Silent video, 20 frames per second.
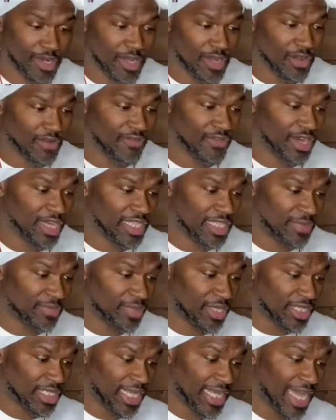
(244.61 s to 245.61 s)
Very
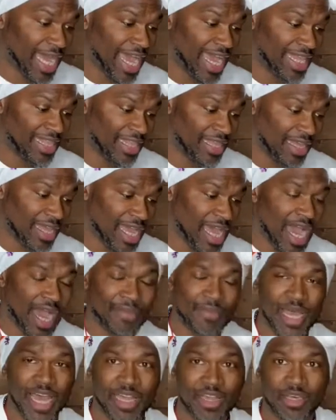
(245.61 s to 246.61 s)
simplistic. I'm
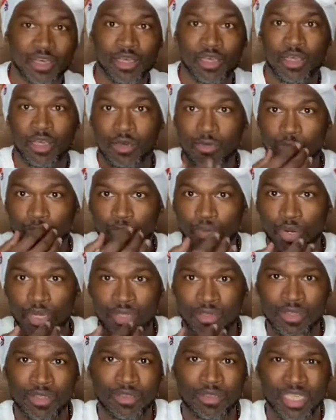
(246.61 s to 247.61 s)
not a put
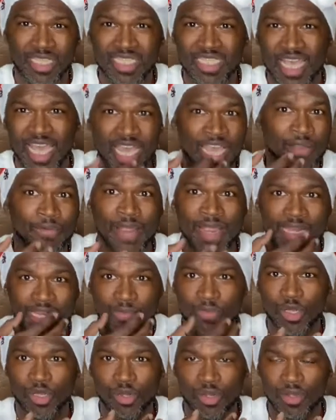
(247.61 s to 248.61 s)
the saying right in the
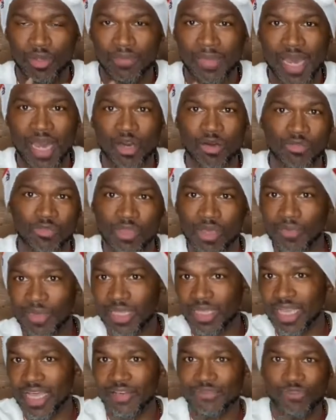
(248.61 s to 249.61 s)
middle of the mouth. I'm a
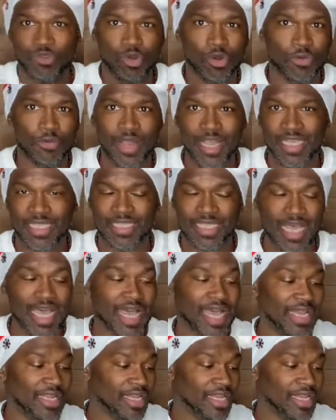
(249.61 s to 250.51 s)
left or a right side.